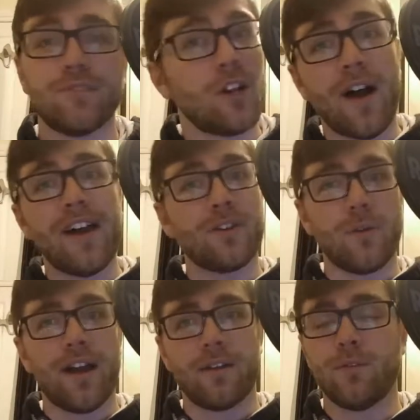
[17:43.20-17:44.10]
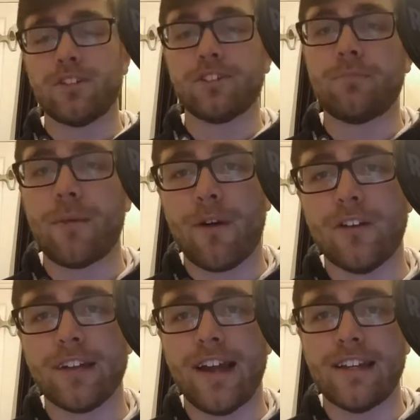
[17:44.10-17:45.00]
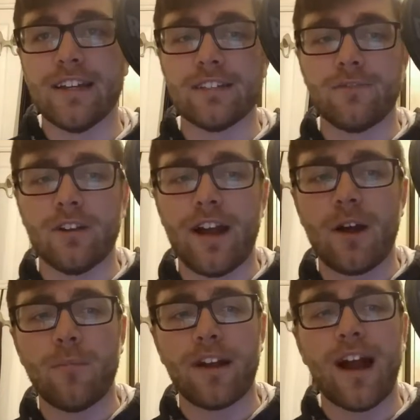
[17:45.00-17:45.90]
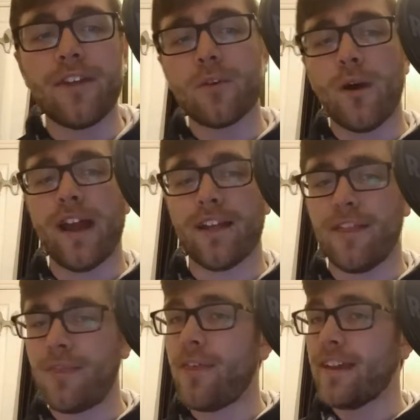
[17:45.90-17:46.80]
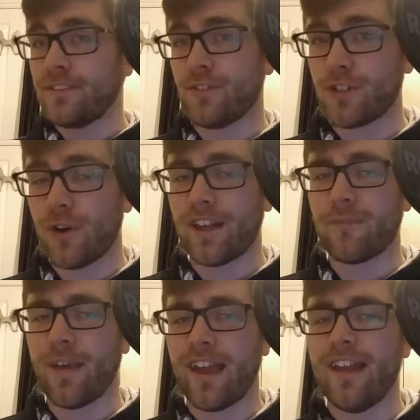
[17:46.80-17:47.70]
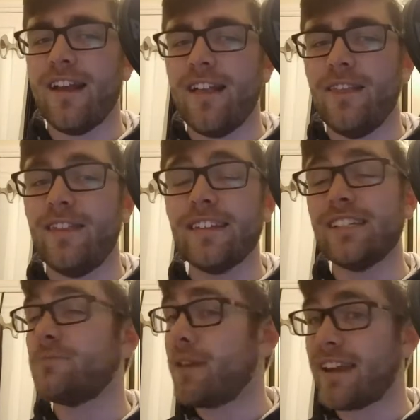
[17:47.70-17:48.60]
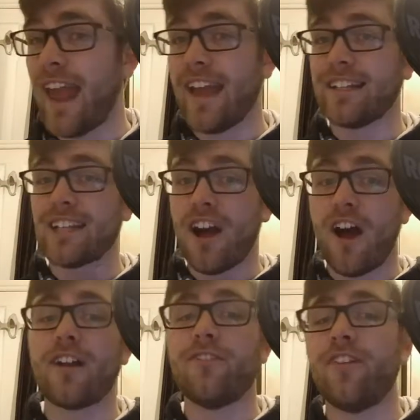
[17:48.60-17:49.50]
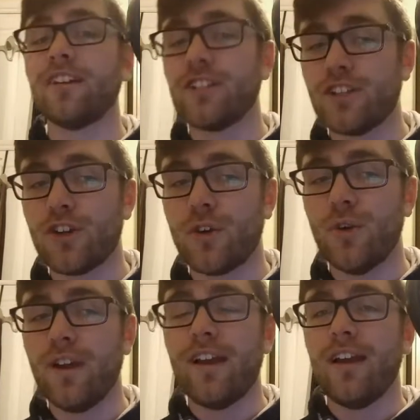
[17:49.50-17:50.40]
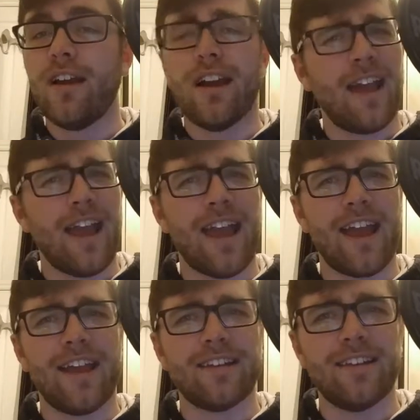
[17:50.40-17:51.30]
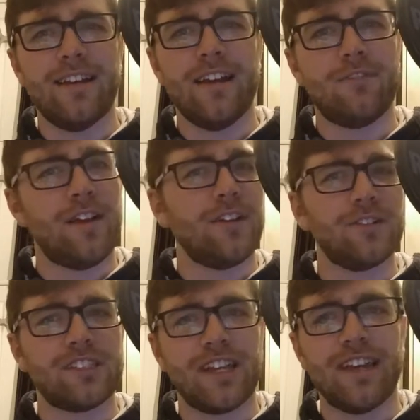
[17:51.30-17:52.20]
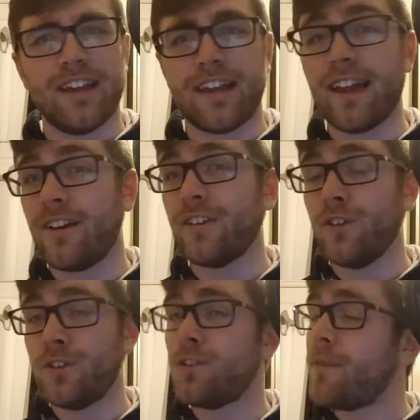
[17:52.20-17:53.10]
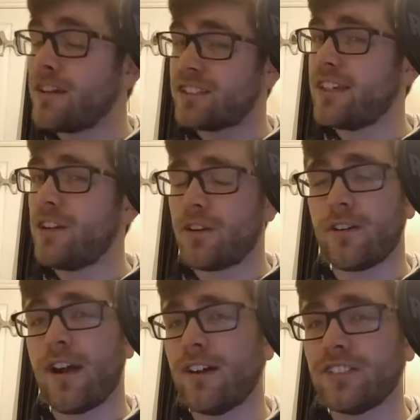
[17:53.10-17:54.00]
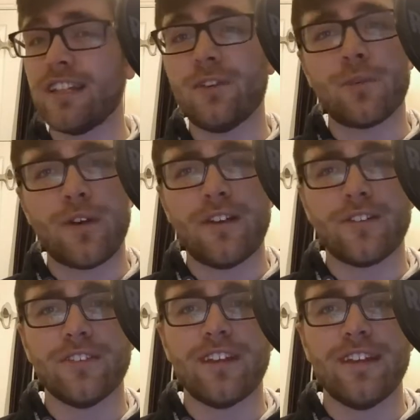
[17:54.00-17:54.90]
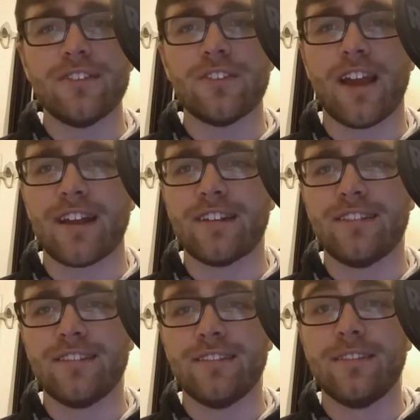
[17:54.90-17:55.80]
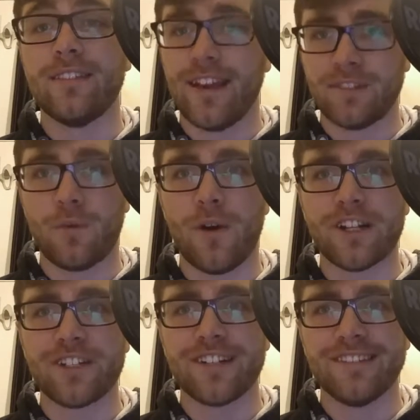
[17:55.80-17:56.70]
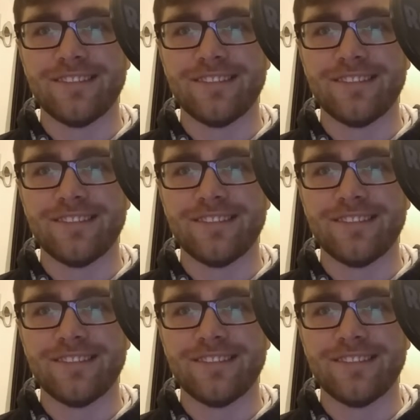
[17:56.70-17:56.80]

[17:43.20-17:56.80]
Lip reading: So either way, we're just spitballing ideas for now, but either way, thanks for joining me. This has been a ton of fun to do, and if I don't see you again on YouTube, I'll see you around on the internet. Thanks for watching.